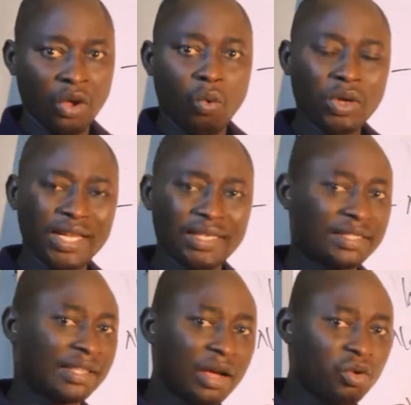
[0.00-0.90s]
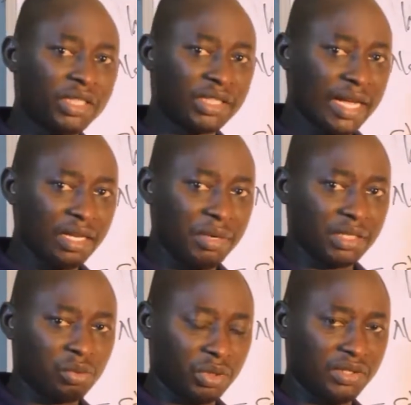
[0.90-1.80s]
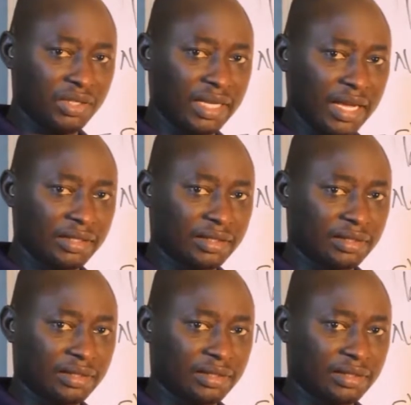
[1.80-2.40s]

What are these language elements within the texts